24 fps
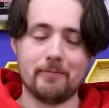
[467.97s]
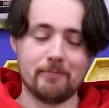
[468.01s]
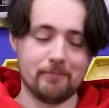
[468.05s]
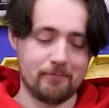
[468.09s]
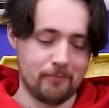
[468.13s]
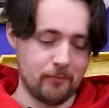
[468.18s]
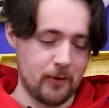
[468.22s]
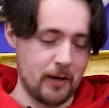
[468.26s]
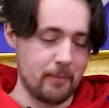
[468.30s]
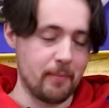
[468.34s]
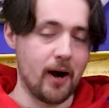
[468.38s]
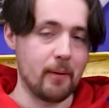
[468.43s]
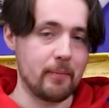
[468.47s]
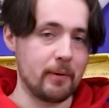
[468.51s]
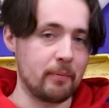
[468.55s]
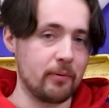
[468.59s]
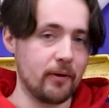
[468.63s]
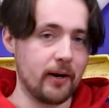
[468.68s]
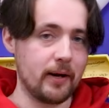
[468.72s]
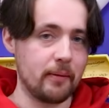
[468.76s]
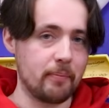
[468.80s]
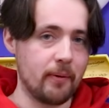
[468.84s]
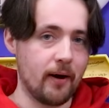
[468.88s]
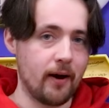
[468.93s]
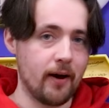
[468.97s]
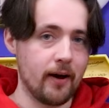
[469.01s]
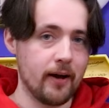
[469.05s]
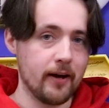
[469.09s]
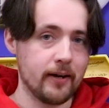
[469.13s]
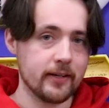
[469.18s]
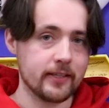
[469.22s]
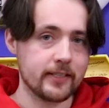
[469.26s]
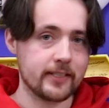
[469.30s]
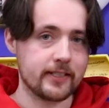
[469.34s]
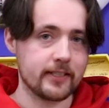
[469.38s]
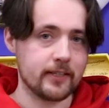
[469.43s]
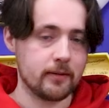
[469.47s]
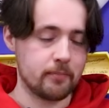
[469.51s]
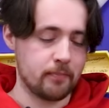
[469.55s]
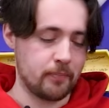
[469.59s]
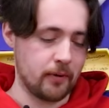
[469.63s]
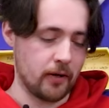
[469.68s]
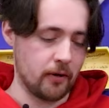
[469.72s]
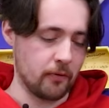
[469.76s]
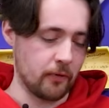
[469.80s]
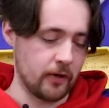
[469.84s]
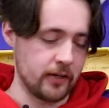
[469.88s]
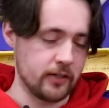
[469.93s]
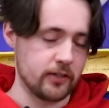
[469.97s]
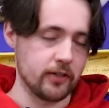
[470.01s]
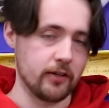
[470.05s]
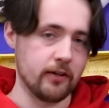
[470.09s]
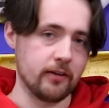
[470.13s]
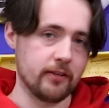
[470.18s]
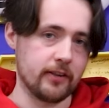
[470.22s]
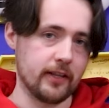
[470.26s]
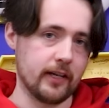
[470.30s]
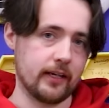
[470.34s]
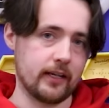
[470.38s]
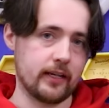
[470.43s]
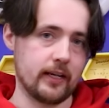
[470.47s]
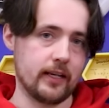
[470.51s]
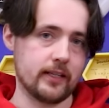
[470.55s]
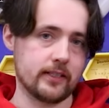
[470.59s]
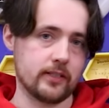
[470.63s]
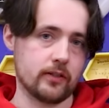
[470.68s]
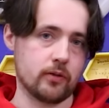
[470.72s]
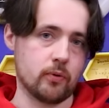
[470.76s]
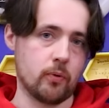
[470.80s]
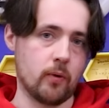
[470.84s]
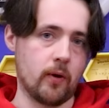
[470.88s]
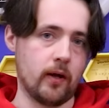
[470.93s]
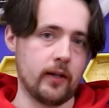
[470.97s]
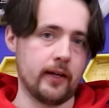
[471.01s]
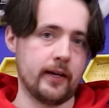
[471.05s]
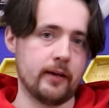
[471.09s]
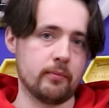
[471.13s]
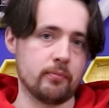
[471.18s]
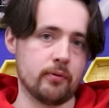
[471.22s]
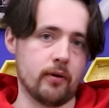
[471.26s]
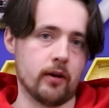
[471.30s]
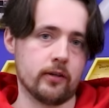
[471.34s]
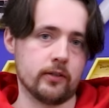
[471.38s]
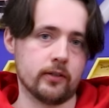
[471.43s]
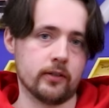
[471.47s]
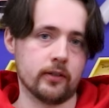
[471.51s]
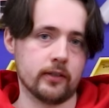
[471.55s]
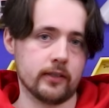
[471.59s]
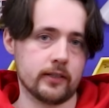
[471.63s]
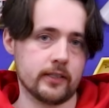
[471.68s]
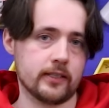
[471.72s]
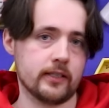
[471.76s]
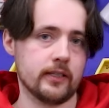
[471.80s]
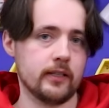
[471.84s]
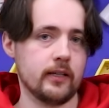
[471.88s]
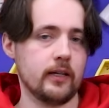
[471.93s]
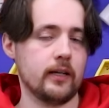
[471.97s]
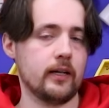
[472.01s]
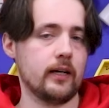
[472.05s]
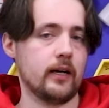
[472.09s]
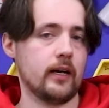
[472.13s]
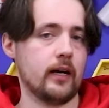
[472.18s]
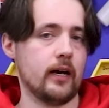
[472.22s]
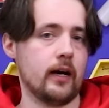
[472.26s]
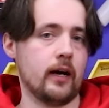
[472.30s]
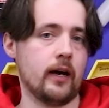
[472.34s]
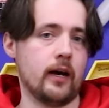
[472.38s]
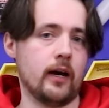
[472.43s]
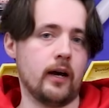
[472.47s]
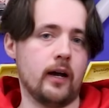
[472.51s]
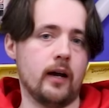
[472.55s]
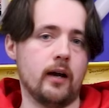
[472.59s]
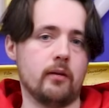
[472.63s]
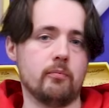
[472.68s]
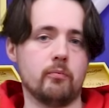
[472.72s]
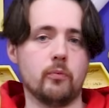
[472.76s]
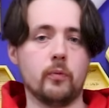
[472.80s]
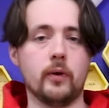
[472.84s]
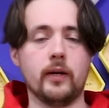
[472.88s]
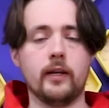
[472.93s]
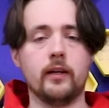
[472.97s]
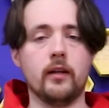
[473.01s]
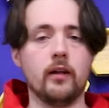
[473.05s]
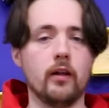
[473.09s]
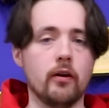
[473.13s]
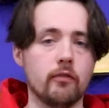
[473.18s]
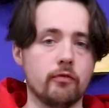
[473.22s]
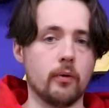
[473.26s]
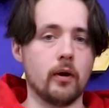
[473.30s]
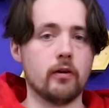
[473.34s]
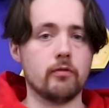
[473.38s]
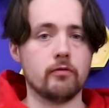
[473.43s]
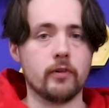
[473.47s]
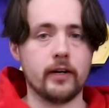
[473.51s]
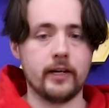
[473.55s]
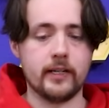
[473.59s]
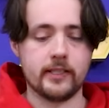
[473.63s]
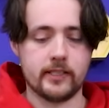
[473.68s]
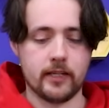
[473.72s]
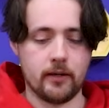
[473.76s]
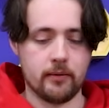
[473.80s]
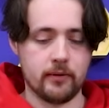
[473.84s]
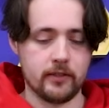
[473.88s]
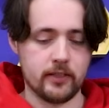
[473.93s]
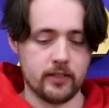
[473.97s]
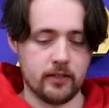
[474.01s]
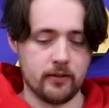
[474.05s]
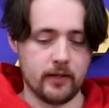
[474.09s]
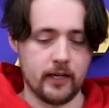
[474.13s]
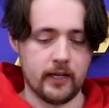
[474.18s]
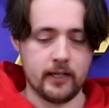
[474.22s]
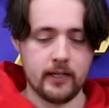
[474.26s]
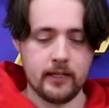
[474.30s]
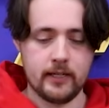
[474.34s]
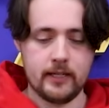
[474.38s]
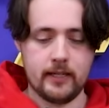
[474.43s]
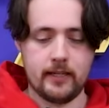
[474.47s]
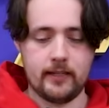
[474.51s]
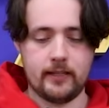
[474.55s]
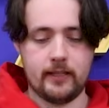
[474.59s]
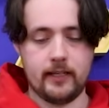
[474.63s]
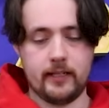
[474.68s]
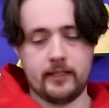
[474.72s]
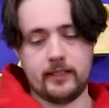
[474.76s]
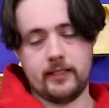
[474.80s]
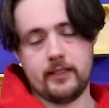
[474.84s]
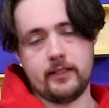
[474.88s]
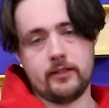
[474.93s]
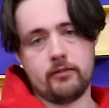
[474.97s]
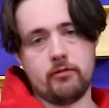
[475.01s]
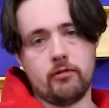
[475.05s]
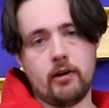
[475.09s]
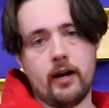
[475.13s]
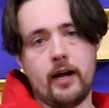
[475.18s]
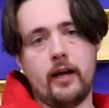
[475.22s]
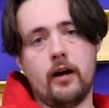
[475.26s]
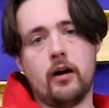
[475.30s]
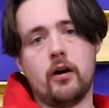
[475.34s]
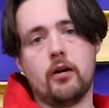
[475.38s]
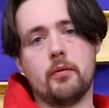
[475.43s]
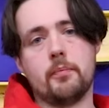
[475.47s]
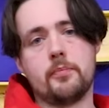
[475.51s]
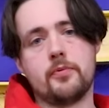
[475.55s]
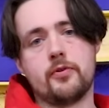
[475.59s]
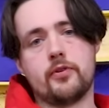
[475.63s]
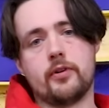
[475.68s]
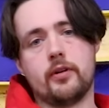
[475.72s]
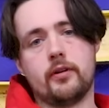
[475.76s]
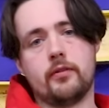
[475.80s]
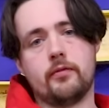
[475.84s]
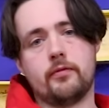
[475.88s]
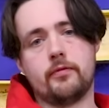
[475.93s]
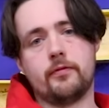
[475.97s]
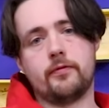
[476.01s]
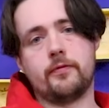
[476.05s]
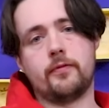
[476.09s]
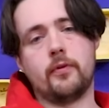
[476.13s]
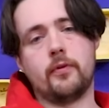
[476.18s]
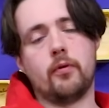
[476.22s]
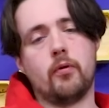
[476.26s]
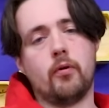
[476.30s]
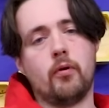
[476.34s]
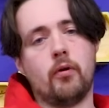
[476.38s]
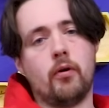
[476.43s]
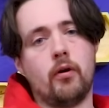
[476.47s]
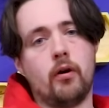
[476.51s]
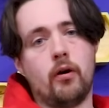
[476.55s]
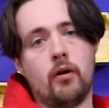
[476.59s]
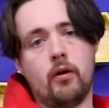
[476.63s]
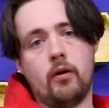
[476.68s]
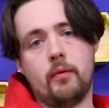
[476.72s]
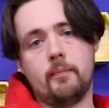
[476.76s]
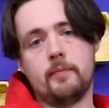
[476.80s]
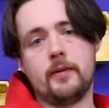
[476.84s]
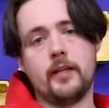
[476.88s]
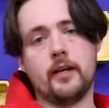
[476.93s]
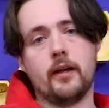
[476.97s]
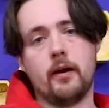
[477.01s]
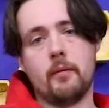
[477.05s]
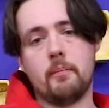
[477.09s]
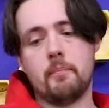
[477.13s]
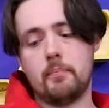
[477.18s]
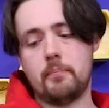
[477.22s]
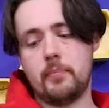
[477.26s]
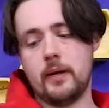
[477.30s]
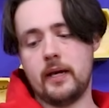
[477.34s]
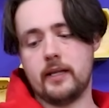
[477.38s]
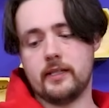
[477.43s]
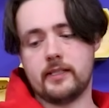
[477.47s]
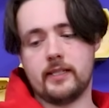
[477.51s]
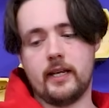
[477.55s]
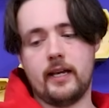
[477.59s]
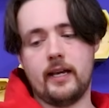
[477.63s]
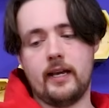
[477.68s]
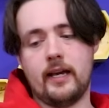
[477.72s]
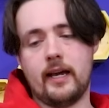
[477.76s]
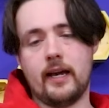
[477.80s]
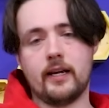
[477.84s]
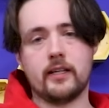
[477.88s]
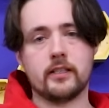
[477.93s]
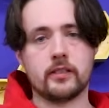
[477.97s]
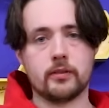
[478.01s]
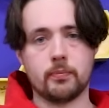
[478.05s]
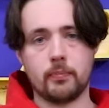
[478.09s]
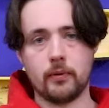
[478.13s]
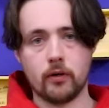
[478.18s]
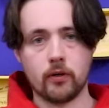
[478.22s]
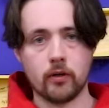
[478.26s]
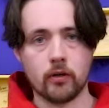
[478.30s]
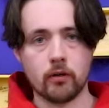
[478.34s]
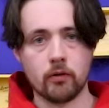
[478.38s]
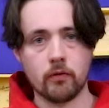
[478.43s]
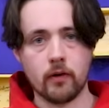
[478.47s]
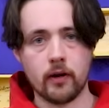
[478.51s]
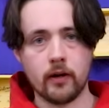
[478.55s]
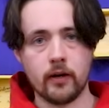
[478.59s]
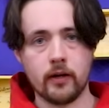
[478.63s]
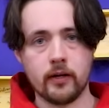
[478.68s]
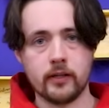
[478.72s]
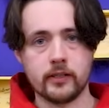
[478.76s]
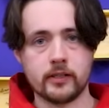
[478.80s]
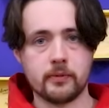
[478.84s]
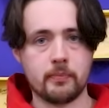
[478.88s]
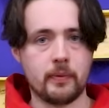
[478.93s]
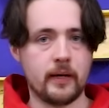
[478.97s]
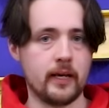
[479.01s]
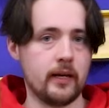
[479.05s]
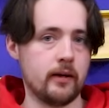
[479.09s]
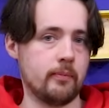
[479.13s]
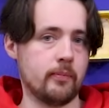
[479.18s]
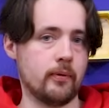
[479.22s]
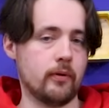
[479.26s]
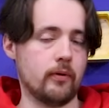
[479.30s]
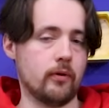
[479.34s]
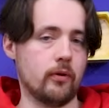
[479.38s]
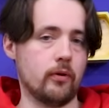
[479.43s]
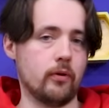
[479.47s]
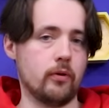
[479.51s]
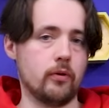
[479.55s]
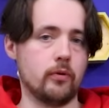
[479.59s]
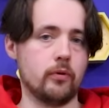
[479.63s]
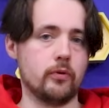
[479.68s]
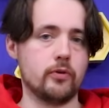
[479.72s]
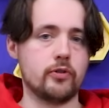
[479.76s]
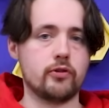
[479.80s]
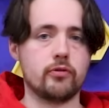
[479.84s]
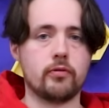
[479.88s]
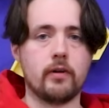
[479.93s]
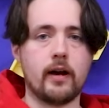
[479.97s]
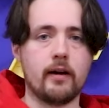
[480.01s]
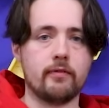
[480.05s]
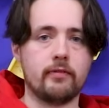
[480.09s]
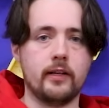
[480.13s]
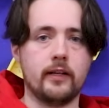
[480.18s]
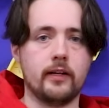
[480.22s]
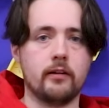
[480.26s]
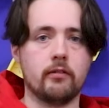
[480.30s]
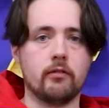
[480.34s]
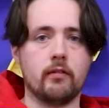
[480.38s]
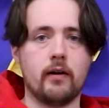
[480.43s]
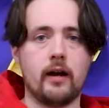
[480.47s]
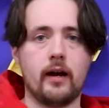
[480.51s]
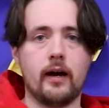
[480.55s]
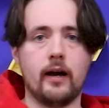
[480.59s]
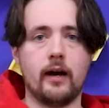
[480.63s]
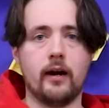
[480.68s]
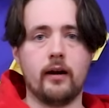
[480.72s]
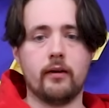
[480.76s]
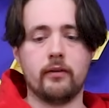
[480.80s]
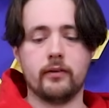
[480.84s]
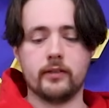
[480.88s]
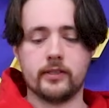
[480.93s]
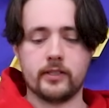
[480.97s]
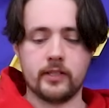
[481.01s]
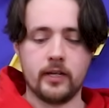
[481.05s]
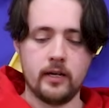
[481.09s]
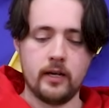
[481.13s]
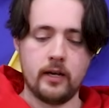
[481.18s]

We might be pretty biased, but we do think it's a quality product. We love what Reto are doing. This is a great option for busy explorers, people traveling around,